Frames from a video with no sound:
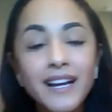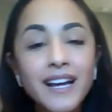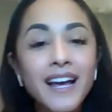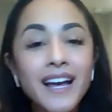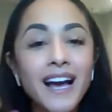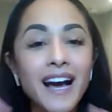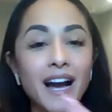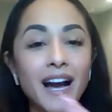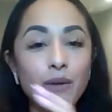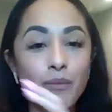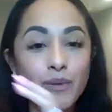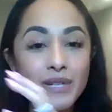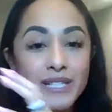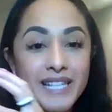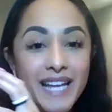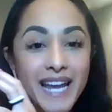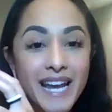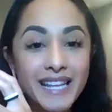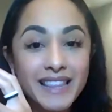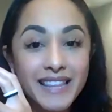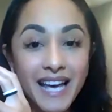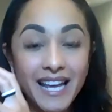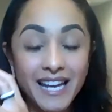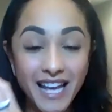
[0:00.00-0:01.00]
I would
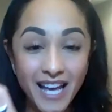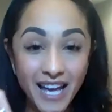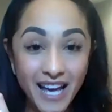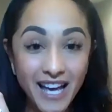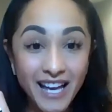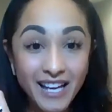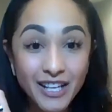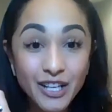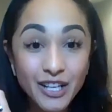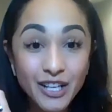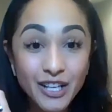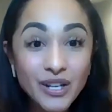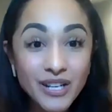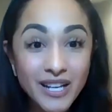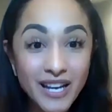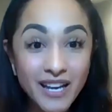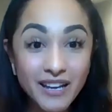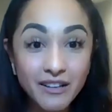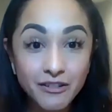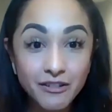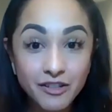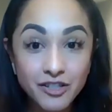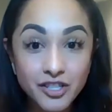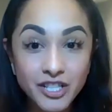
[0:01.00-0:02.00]
take that good
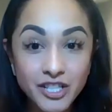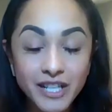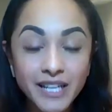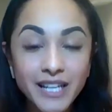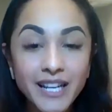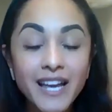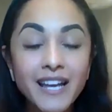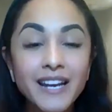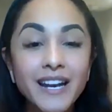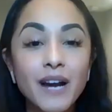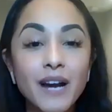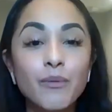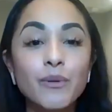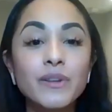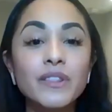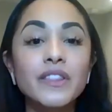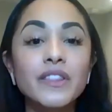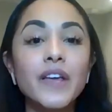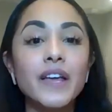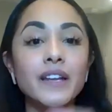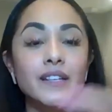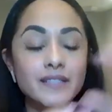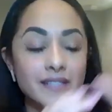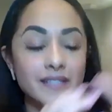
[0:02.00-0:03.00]
energy and I would
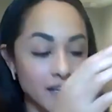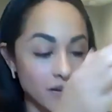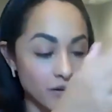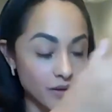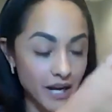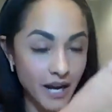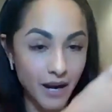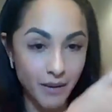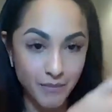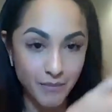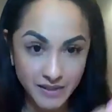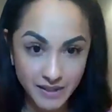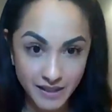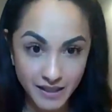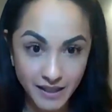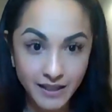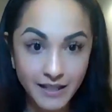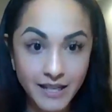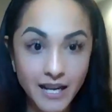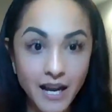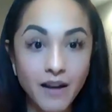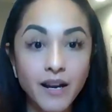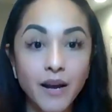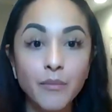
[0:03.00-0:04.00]
then say, okay, I'm sitting
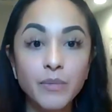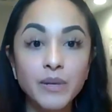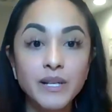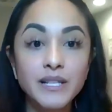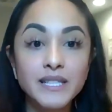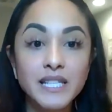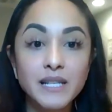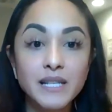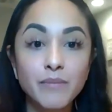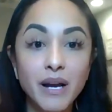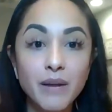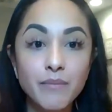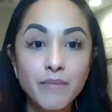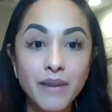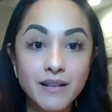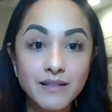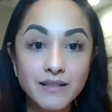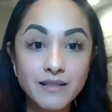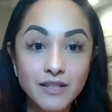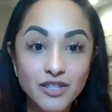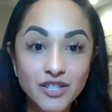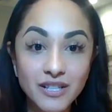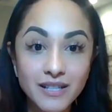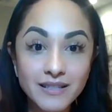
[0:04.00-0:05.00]
down, I'm going to send my
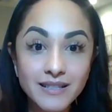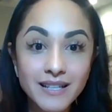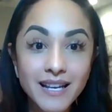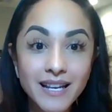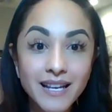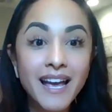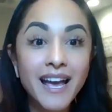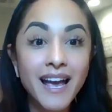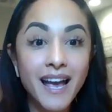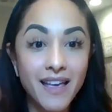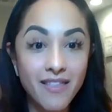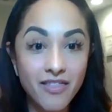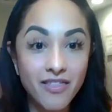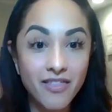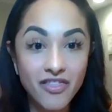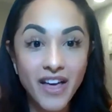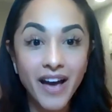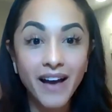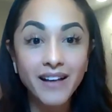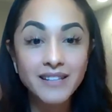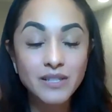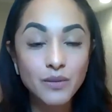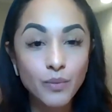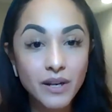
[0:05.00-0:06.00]
messages. And
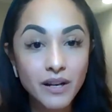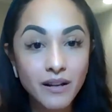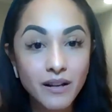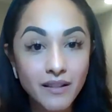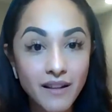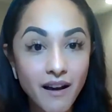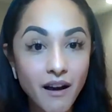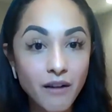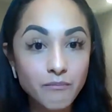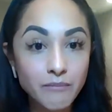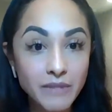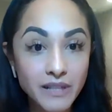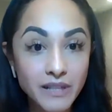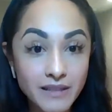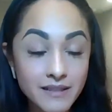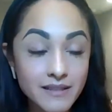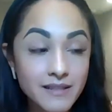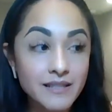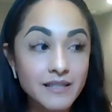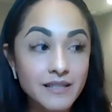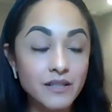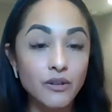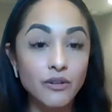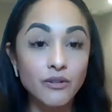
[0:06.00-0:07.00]
that's what allowed me to
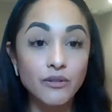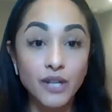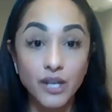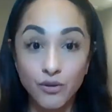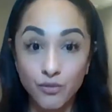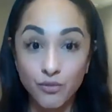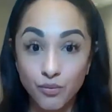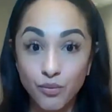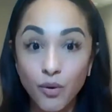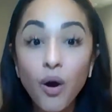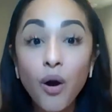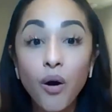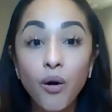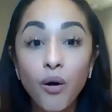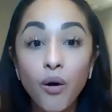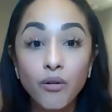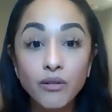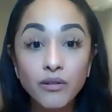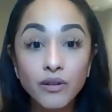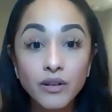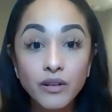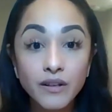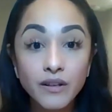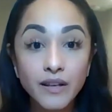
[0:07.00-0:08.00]
still enroll.
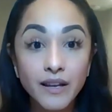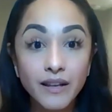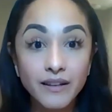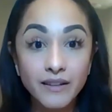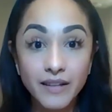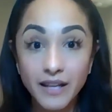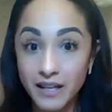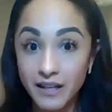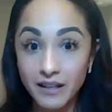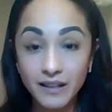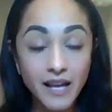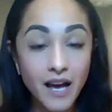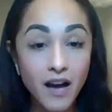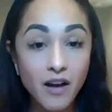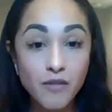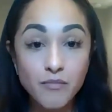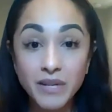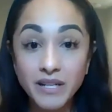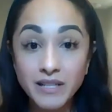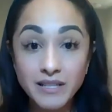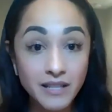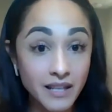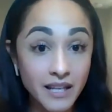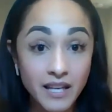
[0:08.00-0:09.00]
It allowed
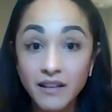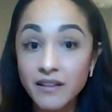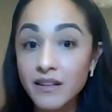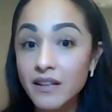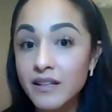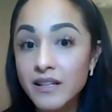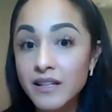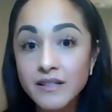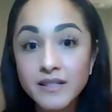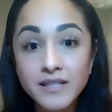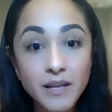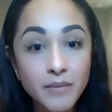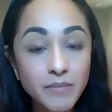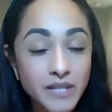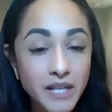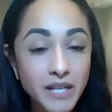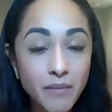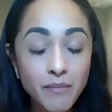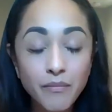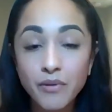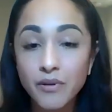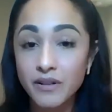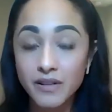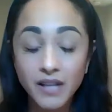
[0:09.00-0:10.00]
me to kill it in
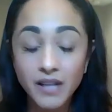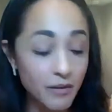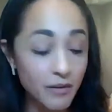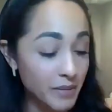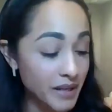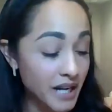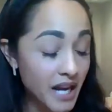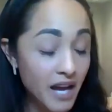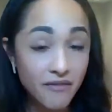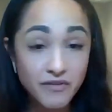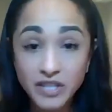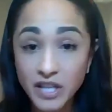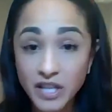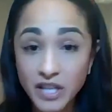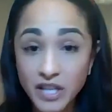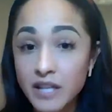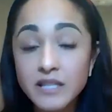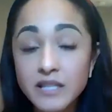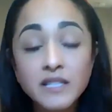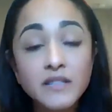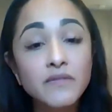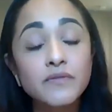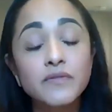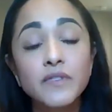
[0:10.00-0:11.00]
September. It allowed me to have
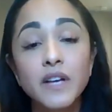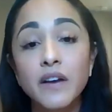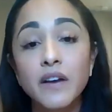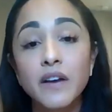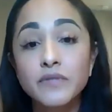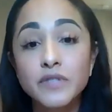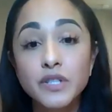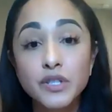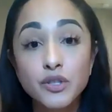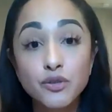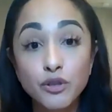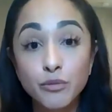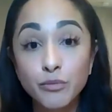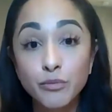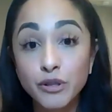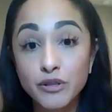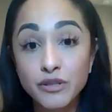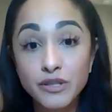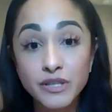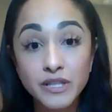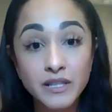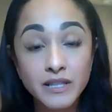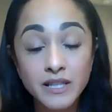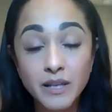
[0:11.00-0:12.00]
tons of
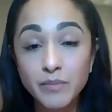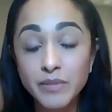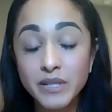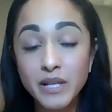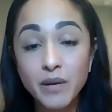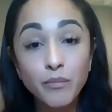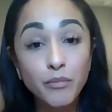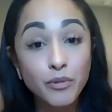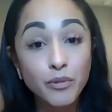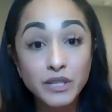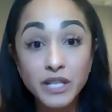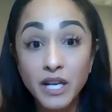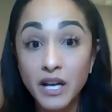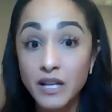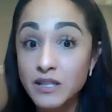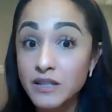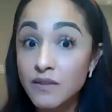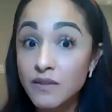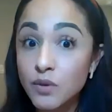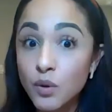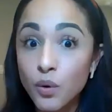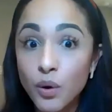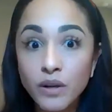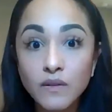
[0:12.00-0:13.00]
distributors in September, tons of
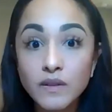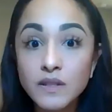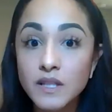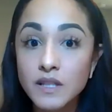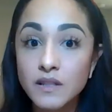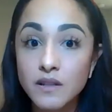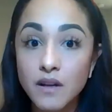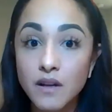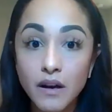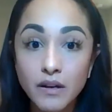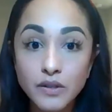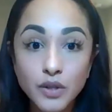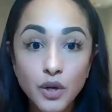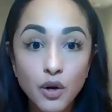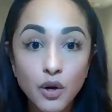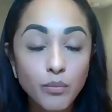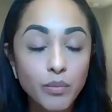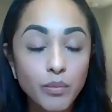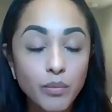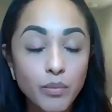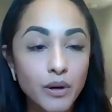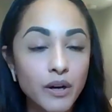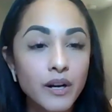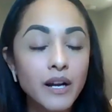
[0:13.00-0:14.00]
loyals in
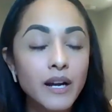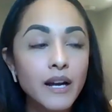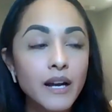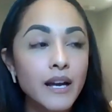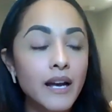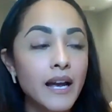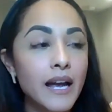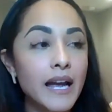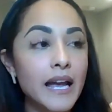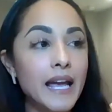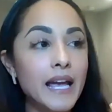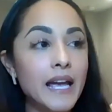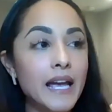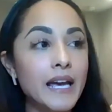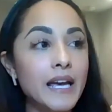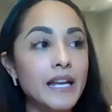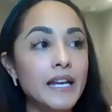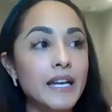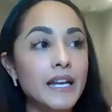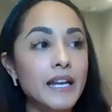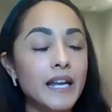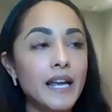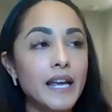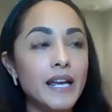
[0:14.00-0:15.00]
October.
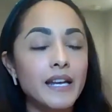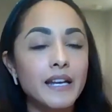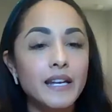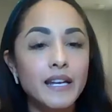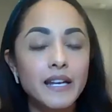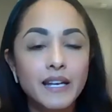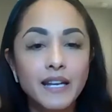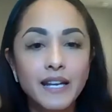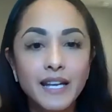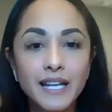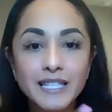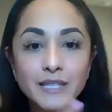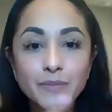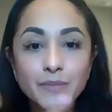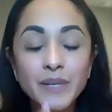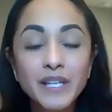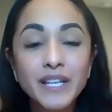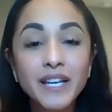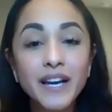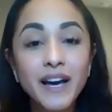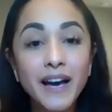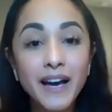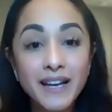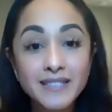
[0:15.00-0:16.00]
And it's
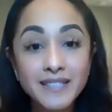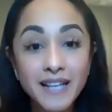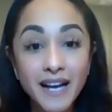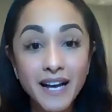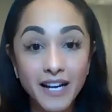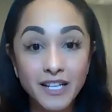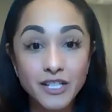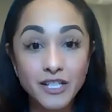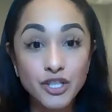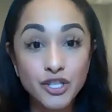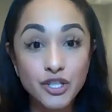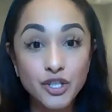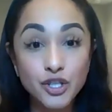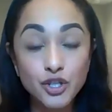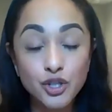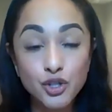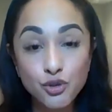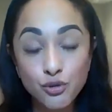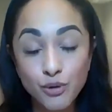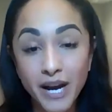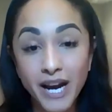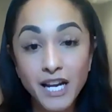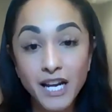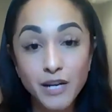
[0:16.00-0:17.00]
because I just
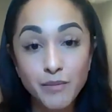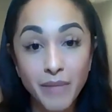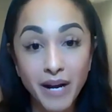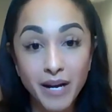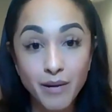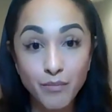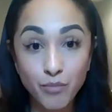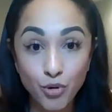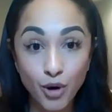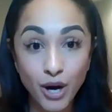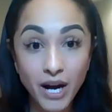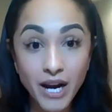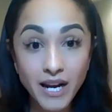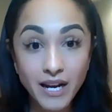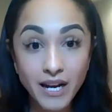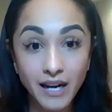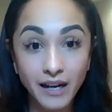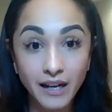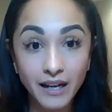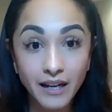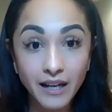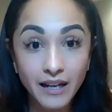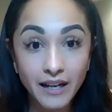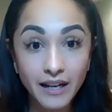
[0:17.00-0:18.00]
trained my
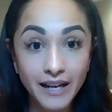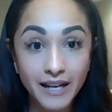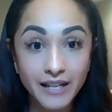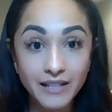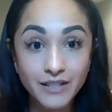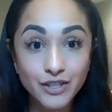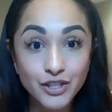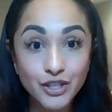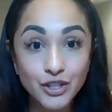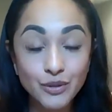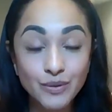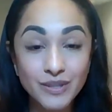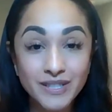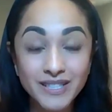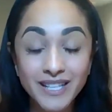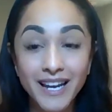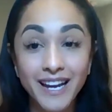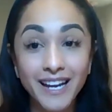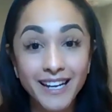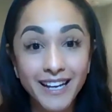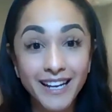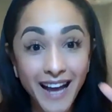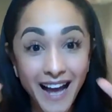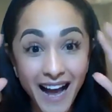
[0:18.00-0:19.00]
brain into
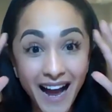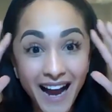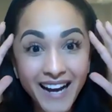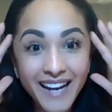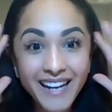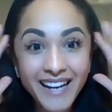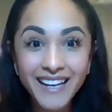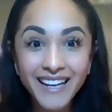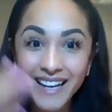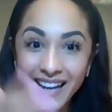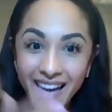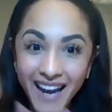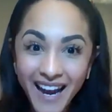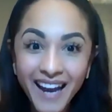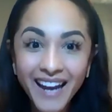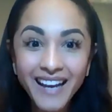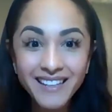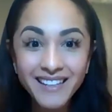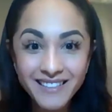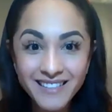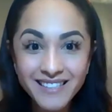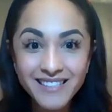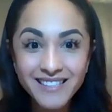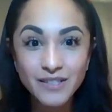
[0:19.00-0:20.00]
saying, I can
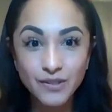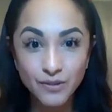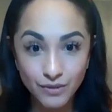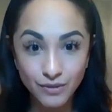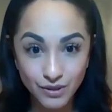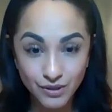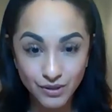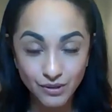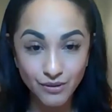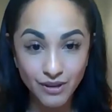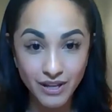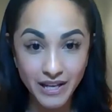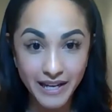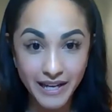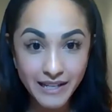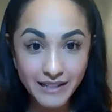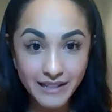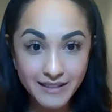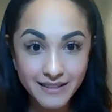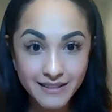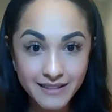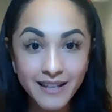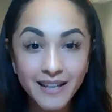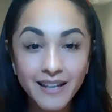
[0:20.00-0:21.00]
still do this.
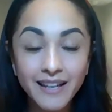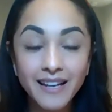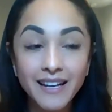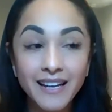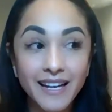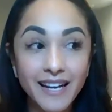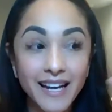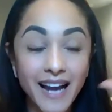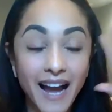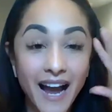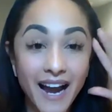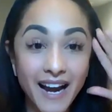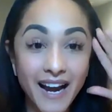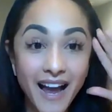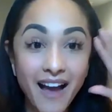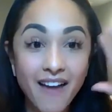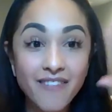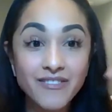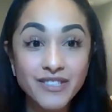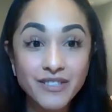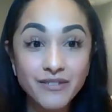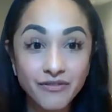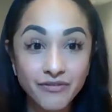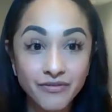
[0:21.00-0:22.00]
I
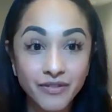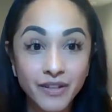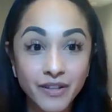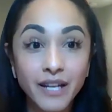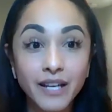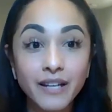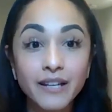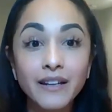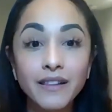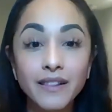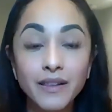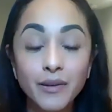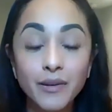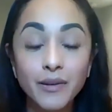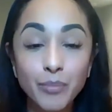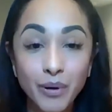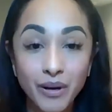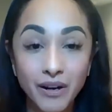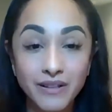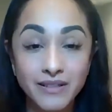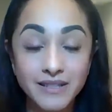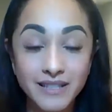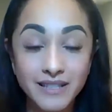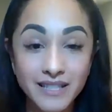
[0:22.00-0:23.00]
have to feed the
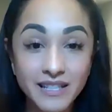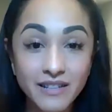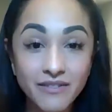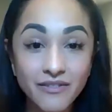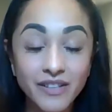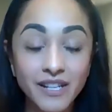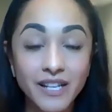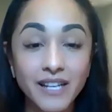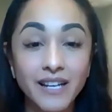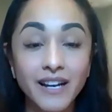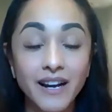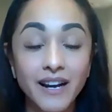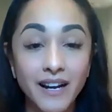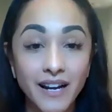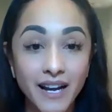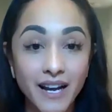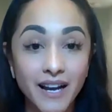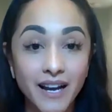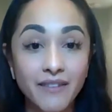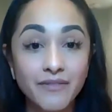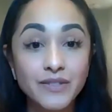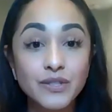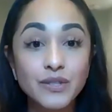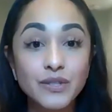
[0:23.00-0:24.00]
positivity. I
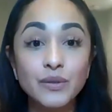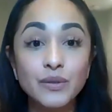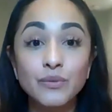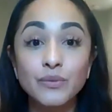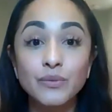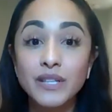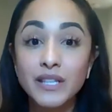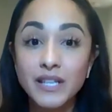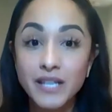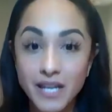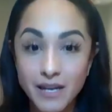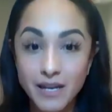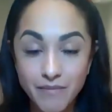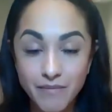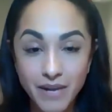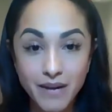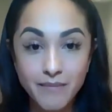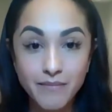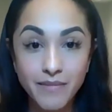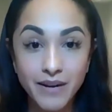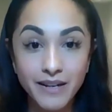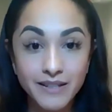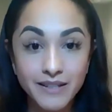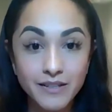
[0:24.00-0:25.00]
have to keep my
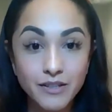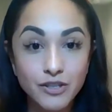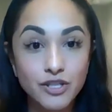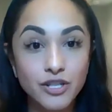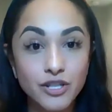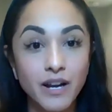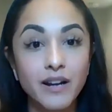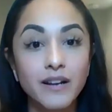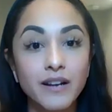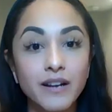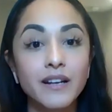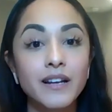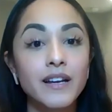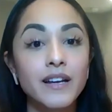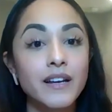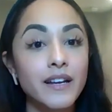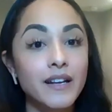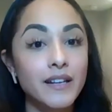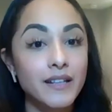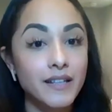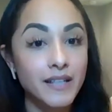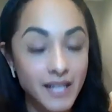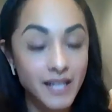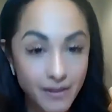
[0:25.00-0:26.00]
mind in check,
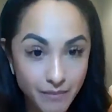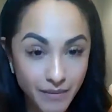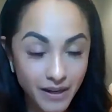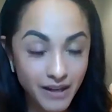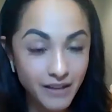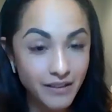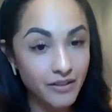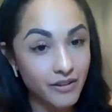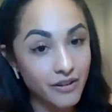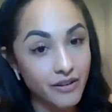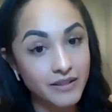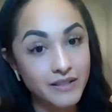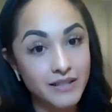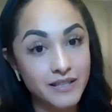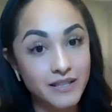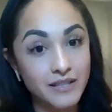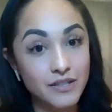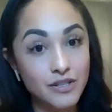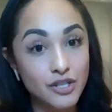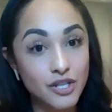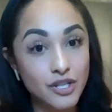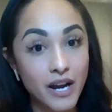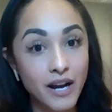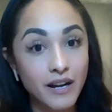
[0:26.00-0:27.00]
keep my thoughts in
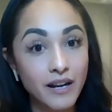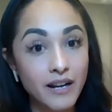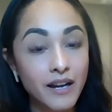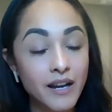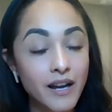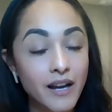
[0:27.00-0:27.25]
check.